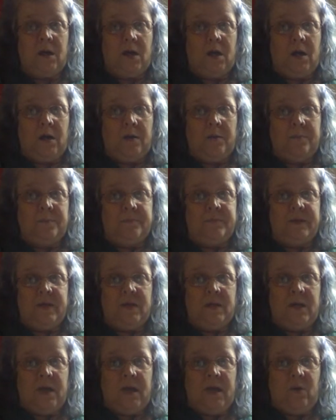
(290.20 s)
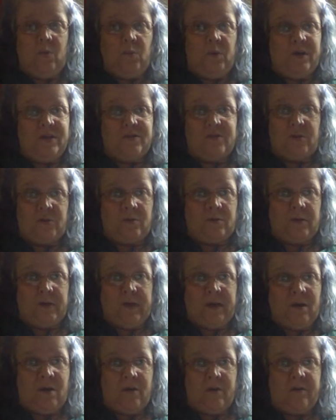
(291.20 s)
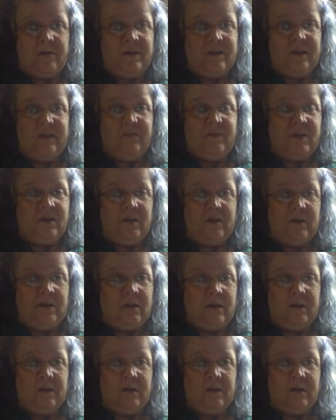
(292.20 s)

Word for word: um, and we certainly aren't even